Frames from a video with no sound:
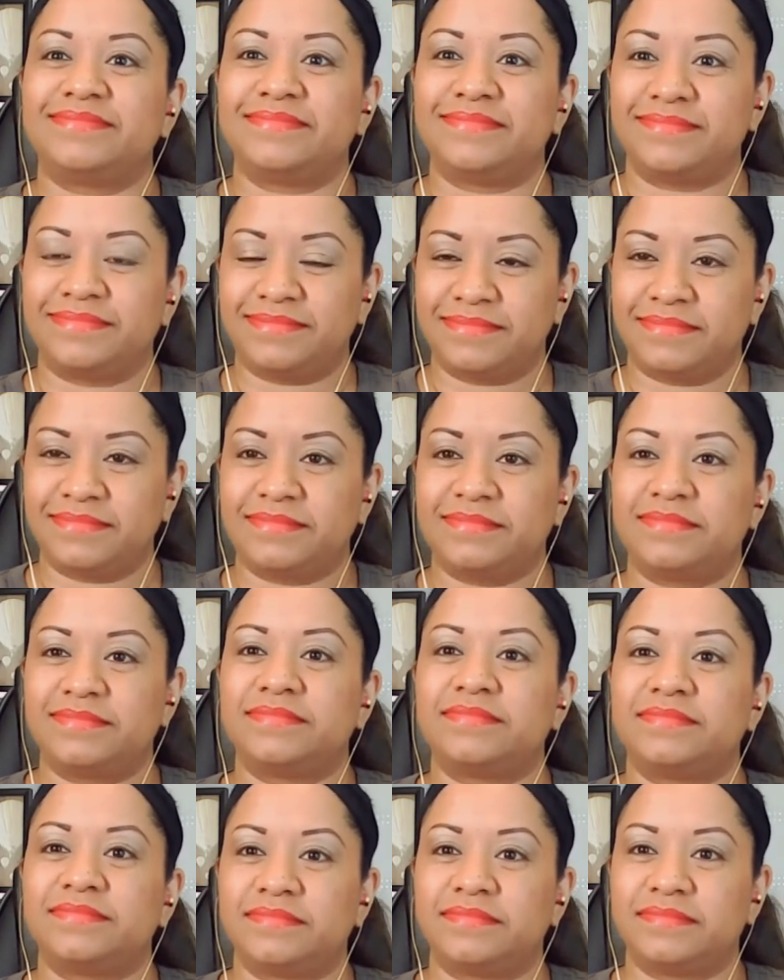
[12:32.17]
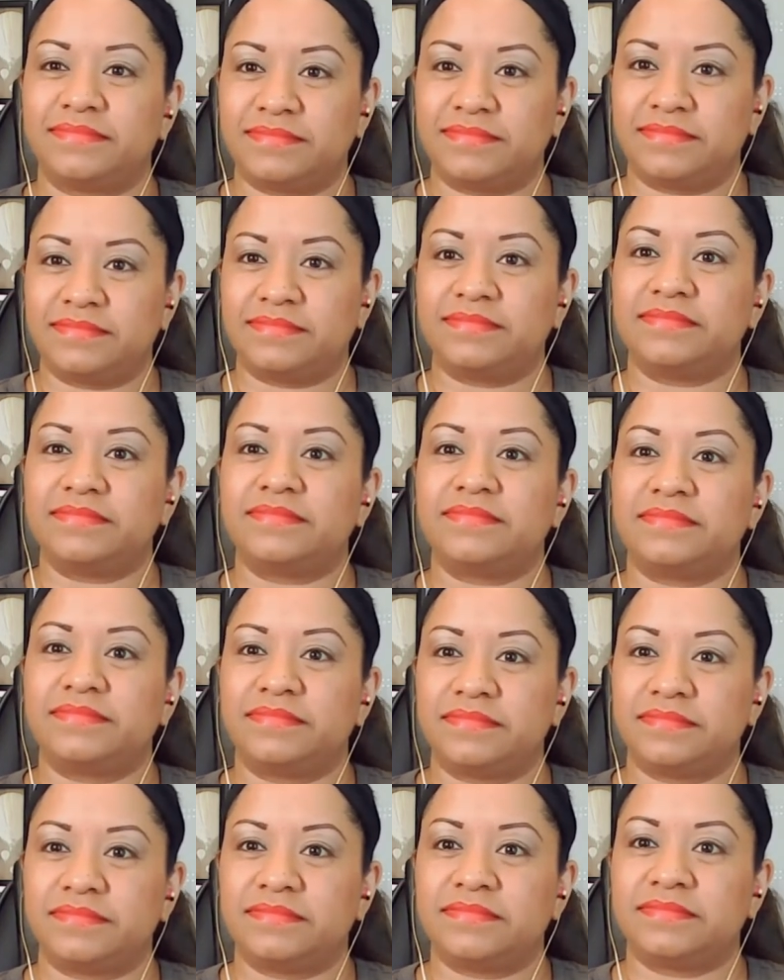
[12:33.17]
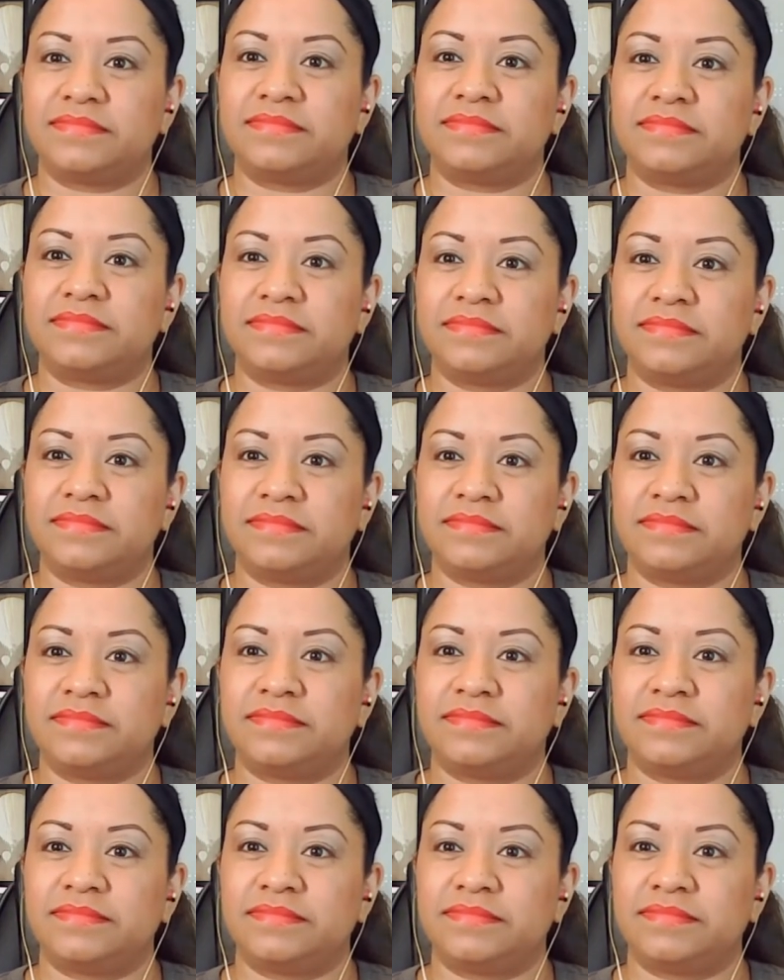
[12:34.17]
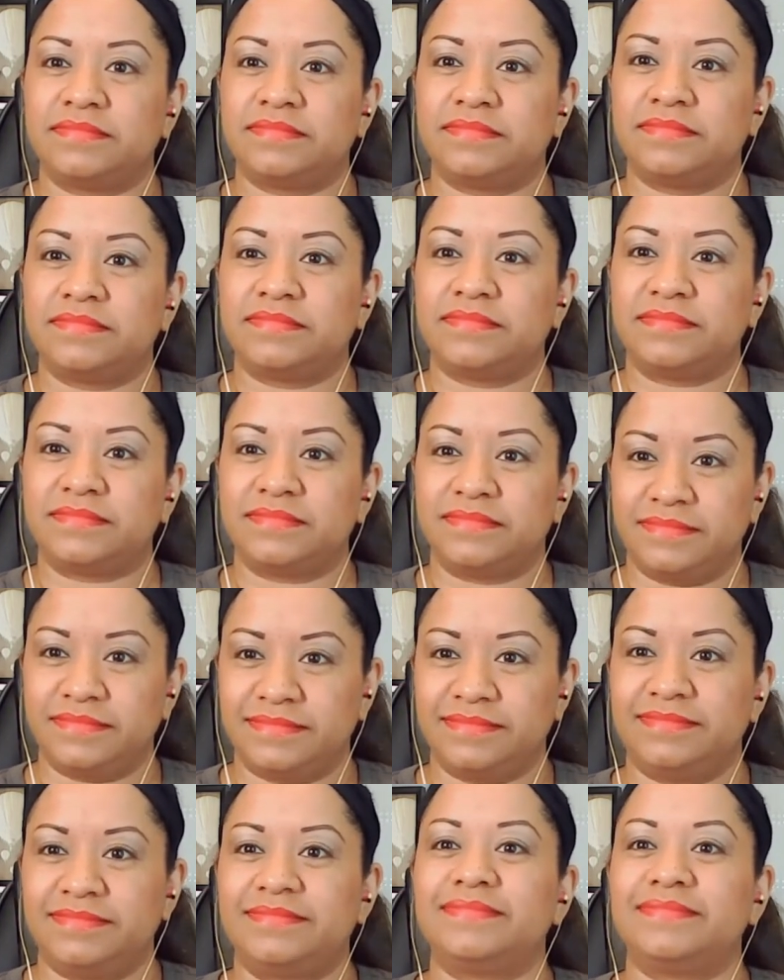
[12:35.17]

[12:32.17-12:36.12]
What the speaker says: No words are spoken by the person on screen.